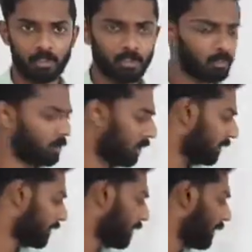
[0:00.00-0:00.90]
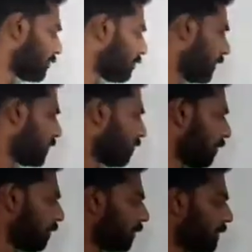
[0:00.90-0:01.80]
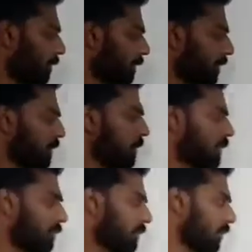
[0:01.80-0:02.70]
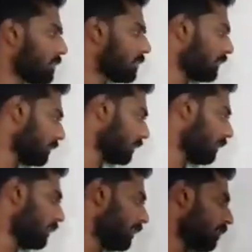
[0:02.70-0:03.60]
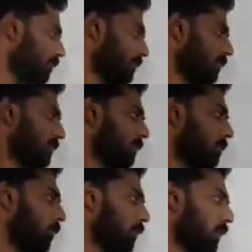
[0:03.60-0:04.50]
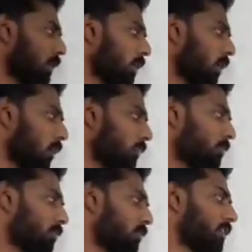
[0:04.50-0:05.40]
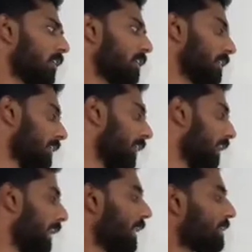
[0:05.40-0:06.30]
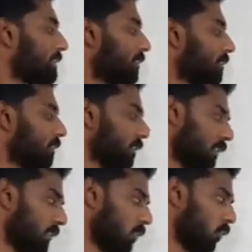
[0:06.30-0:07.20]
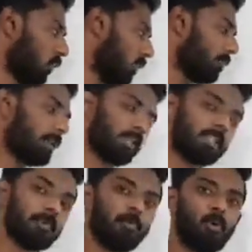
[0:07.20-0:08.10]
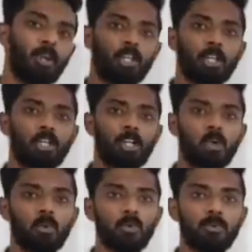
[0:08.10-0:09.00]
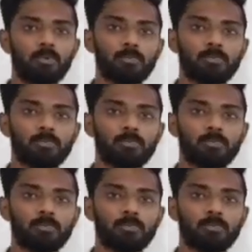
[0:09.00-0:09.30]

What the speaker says: So the next one is all about if the conjunction introducing the subordinate clause is less, the verb in the subordinate clause